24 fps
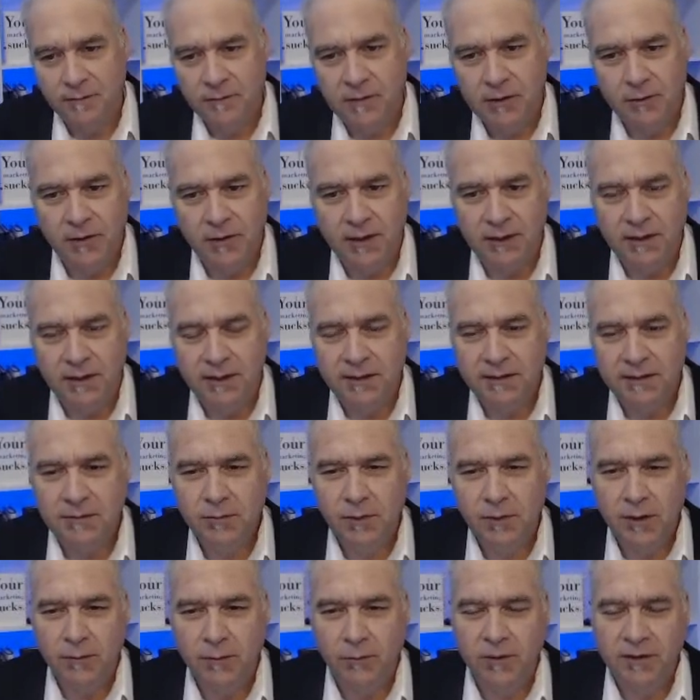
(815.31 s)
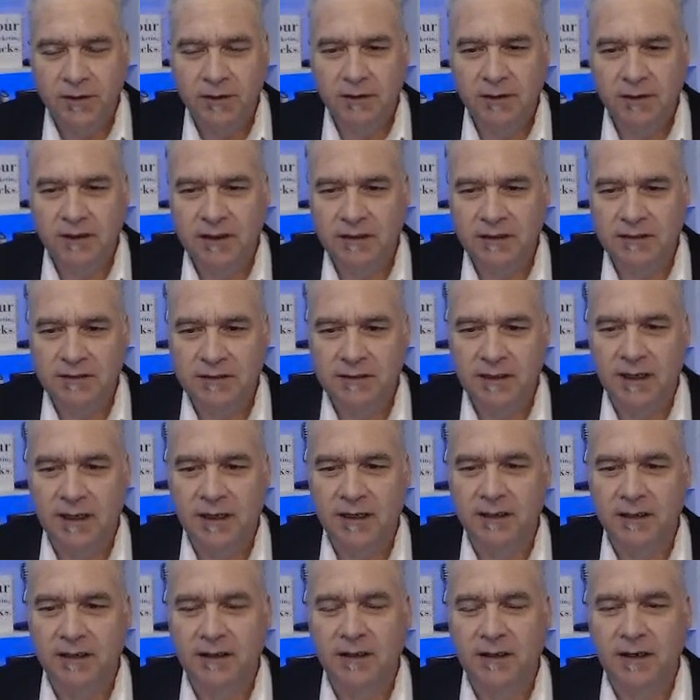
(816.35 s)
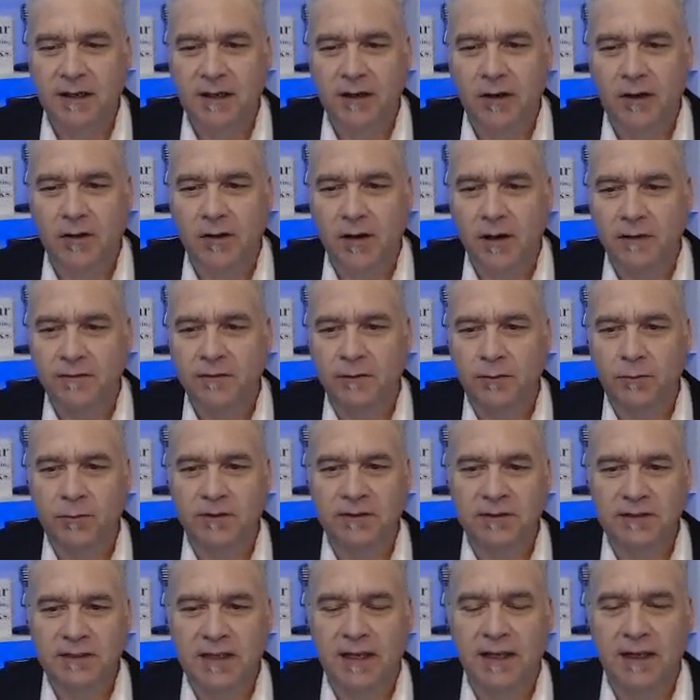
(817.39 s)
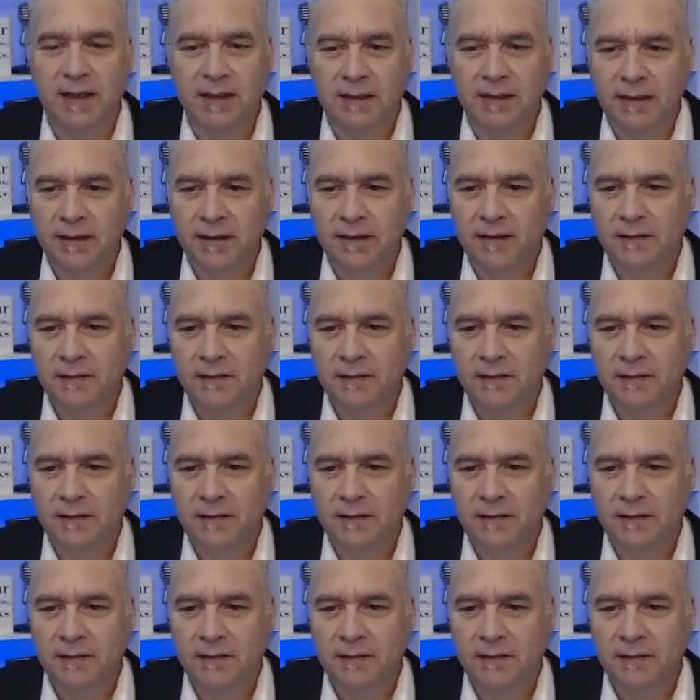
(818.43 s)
All right. And that's why one of the things that I often will say